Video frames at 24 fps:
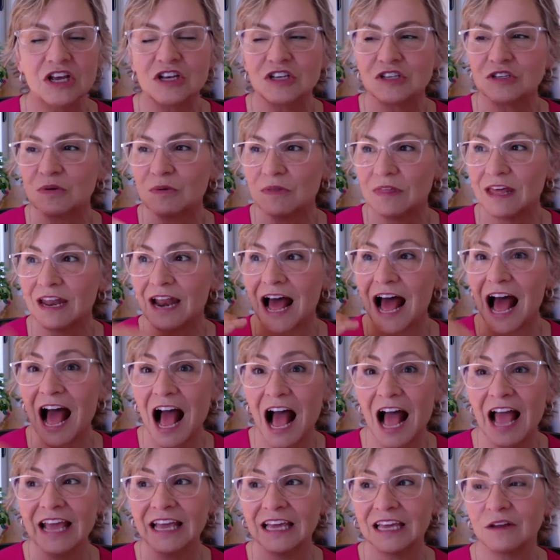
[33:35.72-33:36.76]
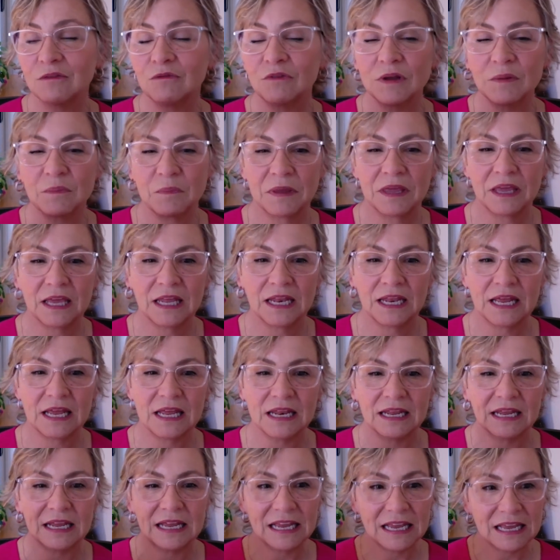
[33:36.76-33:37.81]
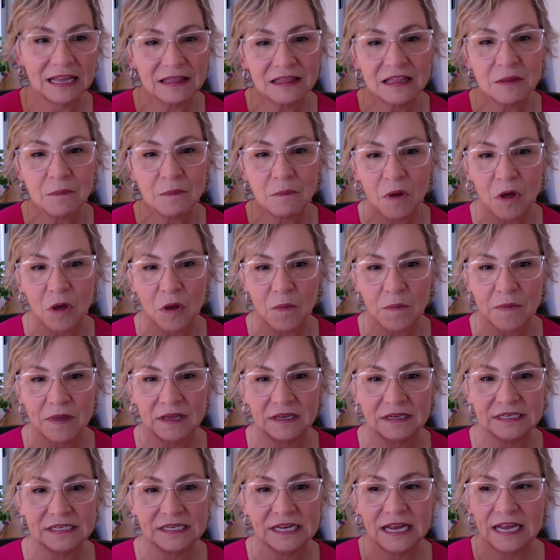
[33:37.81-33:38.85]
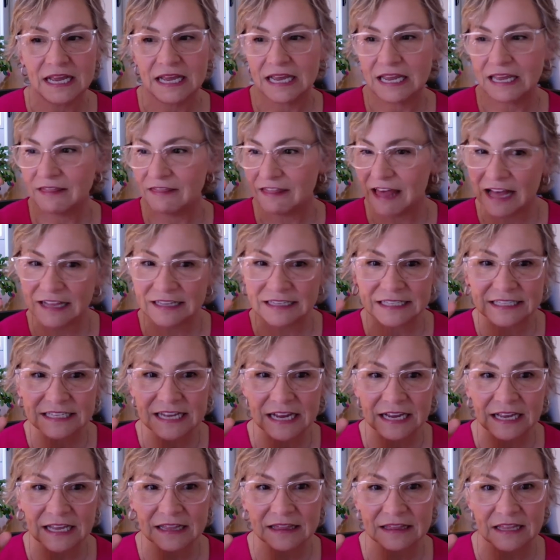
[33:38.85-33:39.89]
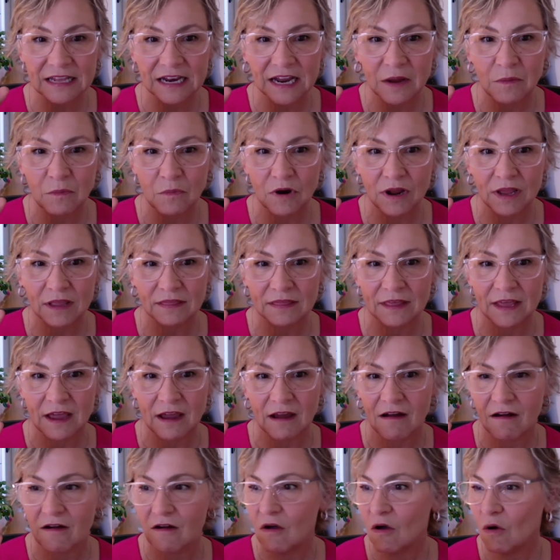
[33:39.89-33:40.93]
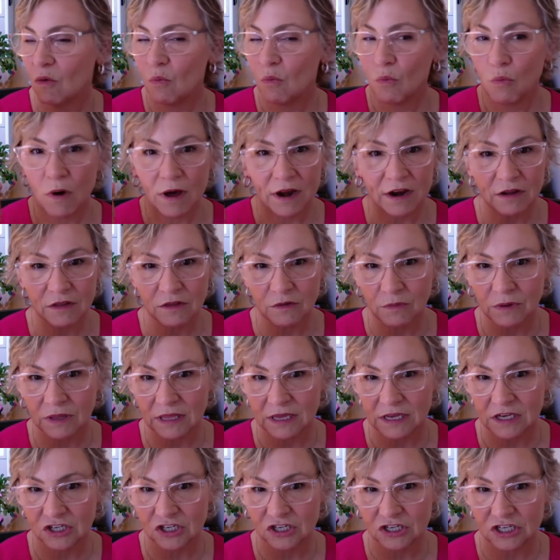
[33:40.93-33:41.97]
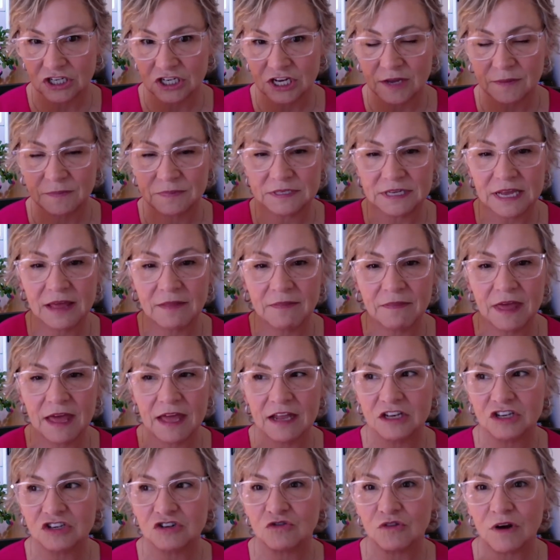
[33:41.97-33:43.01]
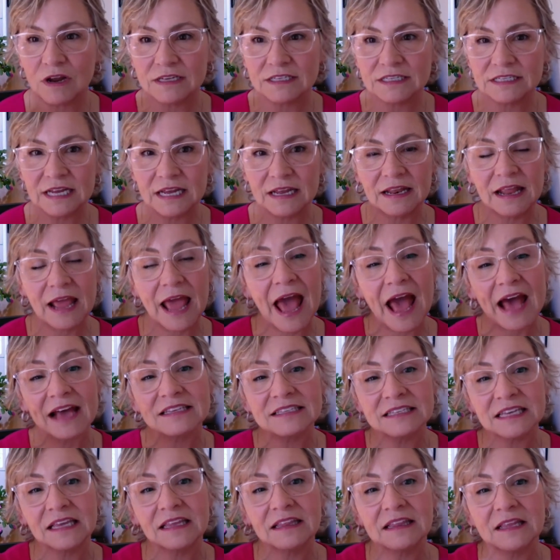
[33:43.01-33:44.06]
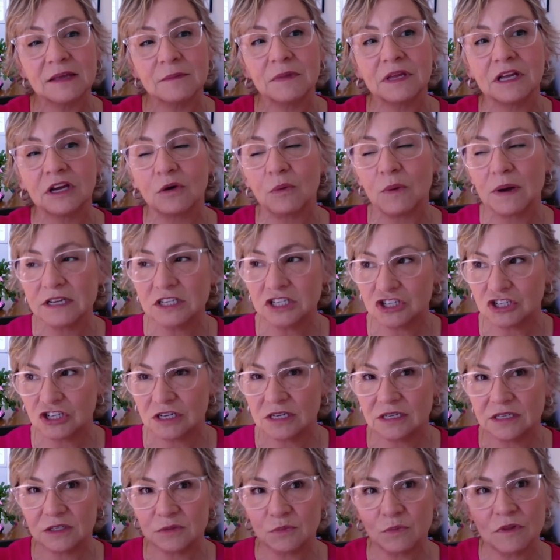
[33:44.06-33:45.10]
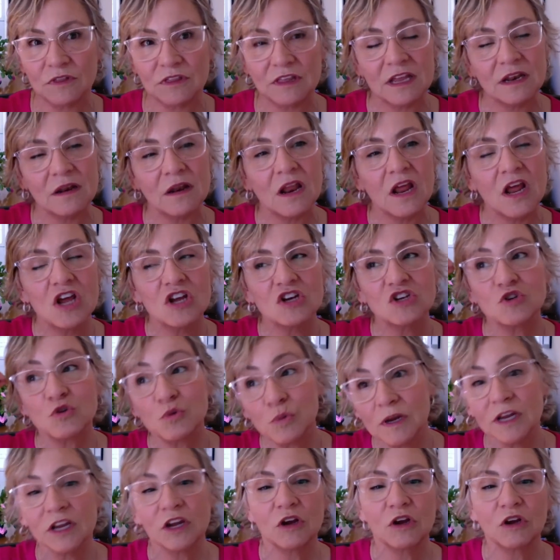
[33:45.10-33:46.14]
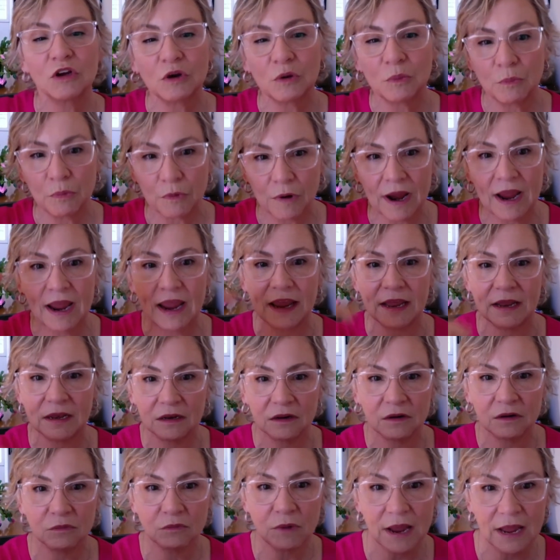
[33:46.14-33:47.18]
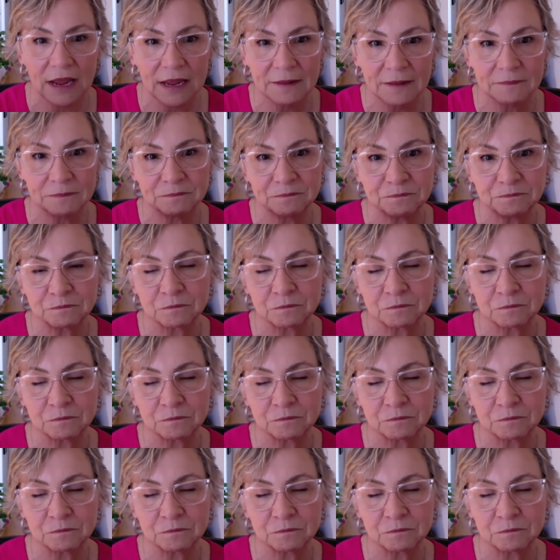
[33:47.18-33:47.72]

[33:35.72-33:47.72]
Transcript: so that I can repeat it in the moment, in that second that I'm right there, what are the relationships? And that trust and asking them in questions will then trigger your brain, right?